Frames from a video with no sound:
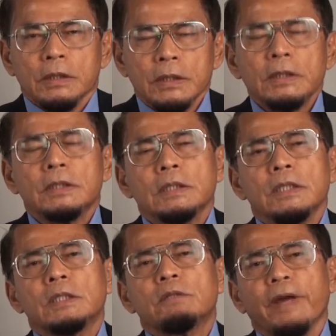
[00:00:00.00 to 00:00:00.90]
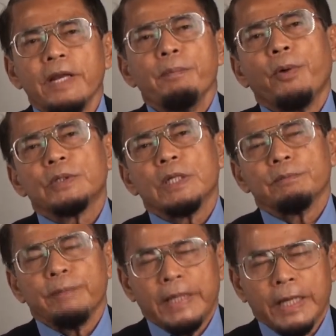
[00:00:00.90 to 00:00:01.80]
this is very
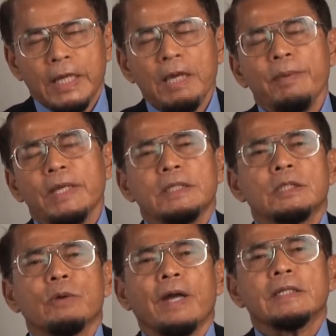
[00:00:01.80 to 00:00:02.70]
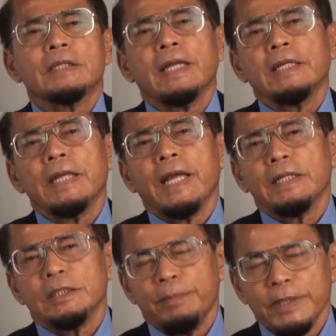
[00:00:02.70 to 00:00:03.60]
important, but the key basis to understanding that
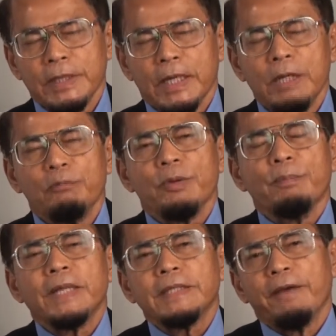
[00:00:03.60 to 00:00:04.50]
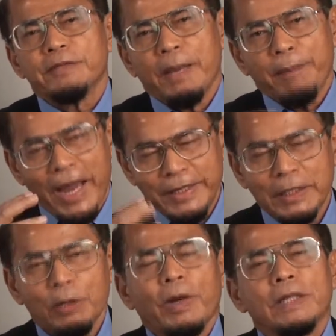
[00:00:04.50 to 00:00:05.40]
is basically we must have some
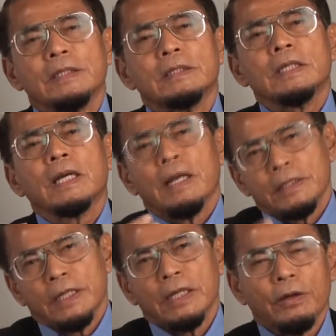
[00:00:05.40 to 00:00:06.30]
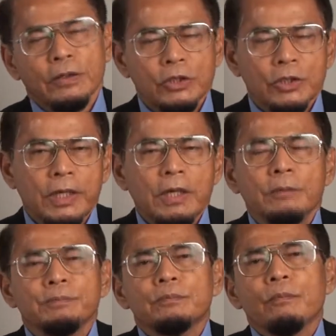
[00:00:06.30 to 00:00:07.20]
idea what is classical conditioning,
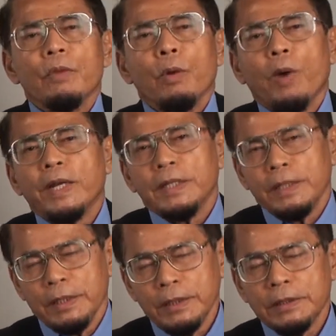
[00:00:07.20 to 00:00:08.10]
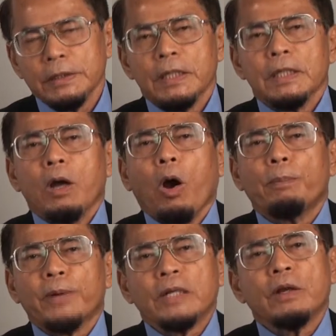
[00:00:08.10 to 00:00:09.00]
what is
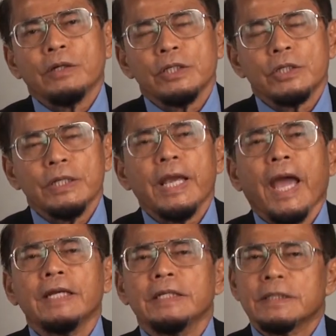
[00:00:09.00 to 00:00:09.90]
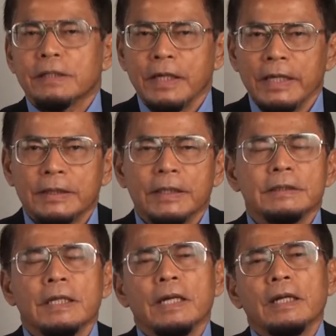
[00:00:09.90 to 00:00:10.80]
operant conditioning, and its related
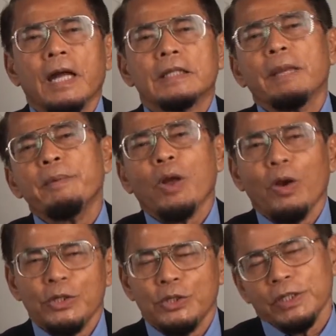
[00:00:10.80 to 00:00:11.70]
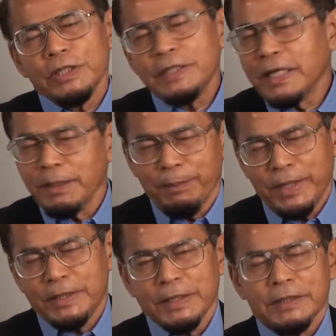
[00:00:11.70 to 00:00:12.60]
terminology. It's just a
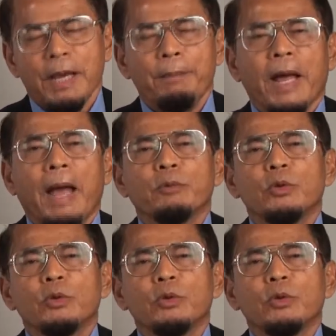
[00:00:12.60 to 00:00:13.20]
basis, but I'm